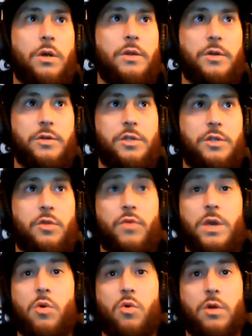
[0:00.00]
There's three
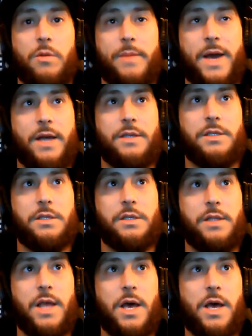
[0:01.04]
cornerbacks
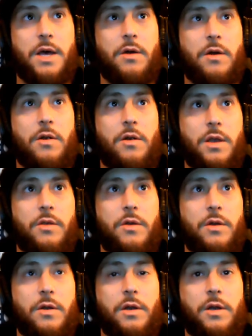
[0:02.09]
that are
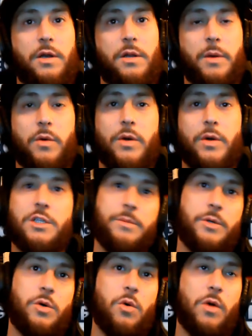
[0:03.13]
either going to be
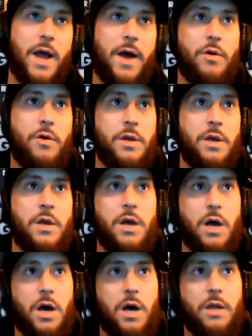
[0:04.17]
questionable or out.
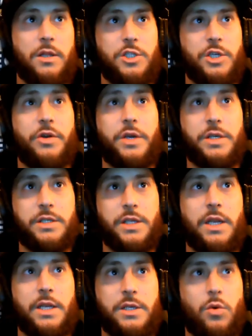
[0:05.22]
L'Jarius
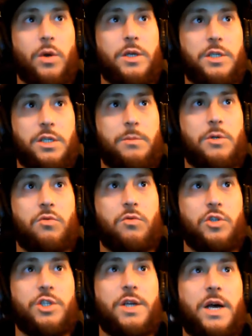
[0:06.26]
Sneed is questionable.
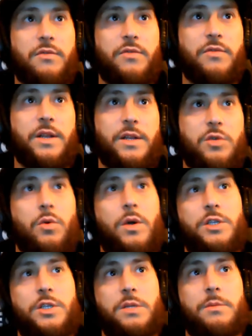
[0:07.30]
Rashad Fenton is
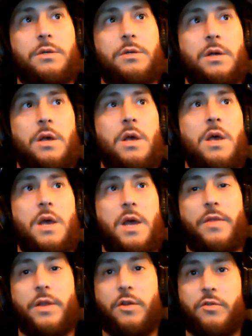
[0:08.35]
questionable.
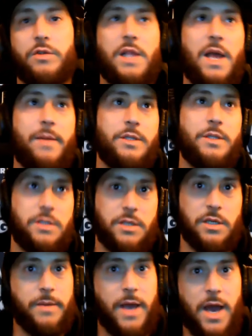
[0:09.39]
And then Chris Lamons is
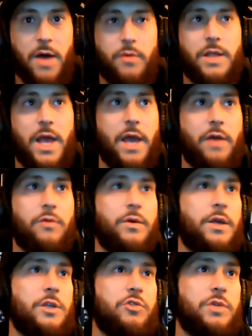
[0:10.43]
going to be out with the ankle
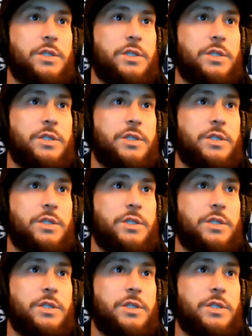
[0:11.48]
injury.